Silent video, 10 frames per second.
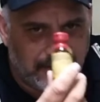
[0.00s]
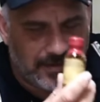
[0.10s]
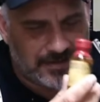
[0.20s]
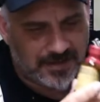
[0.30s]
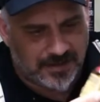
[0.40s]

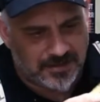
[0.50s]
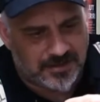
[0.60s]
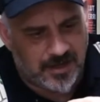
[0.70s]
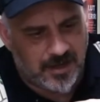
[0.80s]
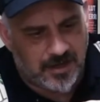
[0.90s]

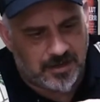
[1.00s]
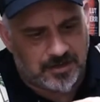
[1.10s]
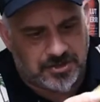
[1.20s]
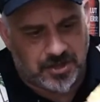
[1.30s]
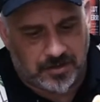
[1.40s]
Vintage
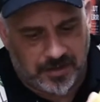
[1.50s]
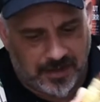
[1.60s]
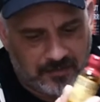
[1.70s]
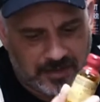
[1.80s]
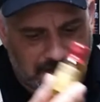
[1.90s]

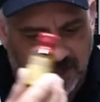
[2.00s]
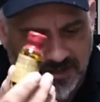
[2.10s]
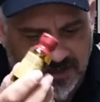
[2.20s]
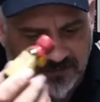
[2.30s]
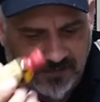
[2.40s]
Journey, which I
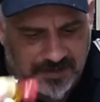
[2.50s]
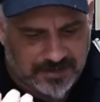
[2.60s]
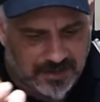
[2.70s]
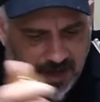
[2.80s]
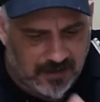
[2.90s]
just
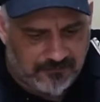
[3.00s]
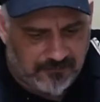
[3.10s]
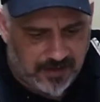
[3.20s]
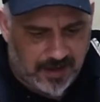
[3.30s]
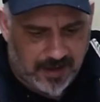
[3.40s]
finished
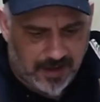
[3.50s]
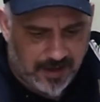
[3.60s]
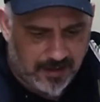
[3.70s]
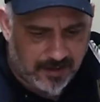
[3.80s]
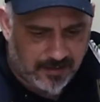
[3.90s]
off
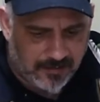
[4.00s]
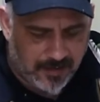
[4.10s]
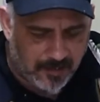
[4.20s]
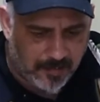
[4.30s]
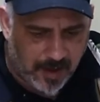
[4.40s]
a
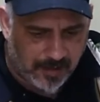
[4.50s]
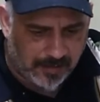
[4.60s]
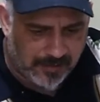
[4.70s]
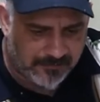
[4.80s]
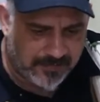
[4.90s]

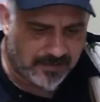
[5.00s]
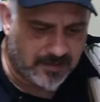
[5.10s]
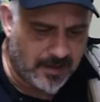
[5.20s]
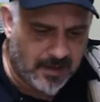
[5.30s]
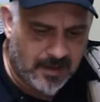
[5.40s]
bottle of
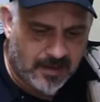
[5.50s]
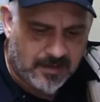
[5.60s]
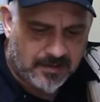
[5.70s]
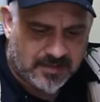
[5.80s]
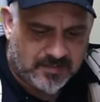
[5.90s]
the
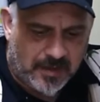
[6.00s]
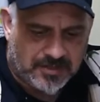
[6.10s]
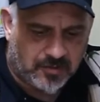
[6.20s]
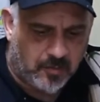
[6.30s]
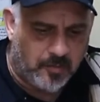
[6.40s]

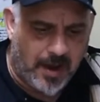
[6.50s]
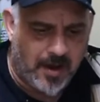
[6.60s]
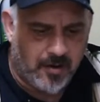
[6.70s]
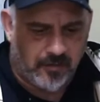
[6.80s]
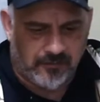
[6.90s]
special
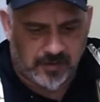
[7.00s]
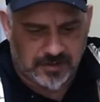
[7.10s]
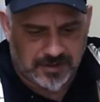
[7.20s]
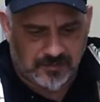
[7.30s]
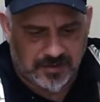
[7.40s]
barrel
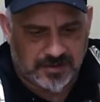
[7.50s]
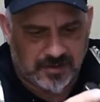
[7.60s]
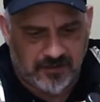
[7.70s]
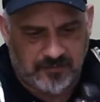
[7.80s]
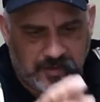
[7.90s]
version, which
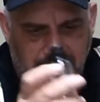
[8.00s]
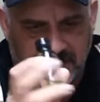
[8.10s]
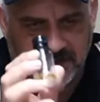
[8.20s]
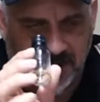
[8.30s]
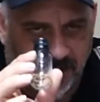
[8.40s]
I've peeled the
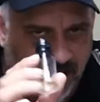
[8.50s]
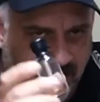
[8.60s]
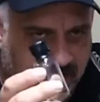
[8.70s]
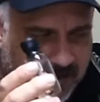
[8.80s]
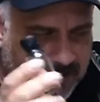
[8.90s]
sticker
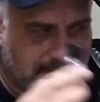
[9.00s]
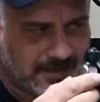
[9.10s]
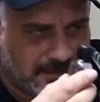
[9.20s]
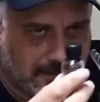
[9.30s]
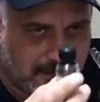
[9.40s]
off because I
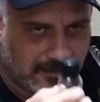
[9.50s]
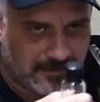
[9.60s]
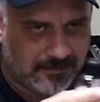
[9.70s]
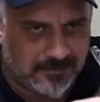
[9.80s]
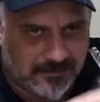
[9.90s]
stuck it
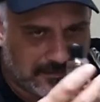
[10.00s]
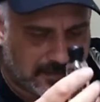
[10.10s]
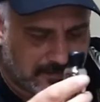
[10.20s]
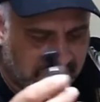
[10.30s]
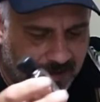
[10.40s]
on
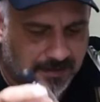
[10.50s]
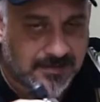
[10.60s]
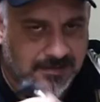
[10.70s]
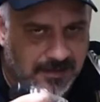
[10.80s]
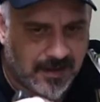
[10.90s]
something
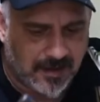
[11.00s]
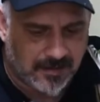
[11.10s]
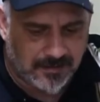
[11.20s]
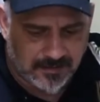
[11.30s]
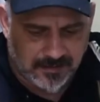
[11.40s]
else.
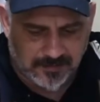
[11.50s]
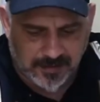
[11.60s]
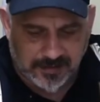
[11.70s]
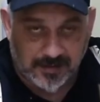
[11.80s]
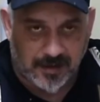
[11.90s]
Yeah, I'm
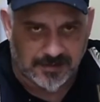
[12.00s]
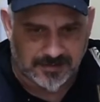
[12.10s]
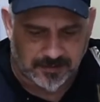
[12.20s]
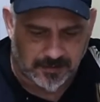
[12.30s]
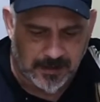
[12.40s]
like in high
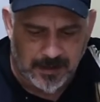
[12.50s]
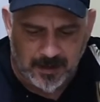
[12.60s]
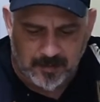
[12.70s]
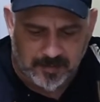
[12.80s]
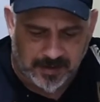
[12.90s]
school.
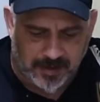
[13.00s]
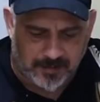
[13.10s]
But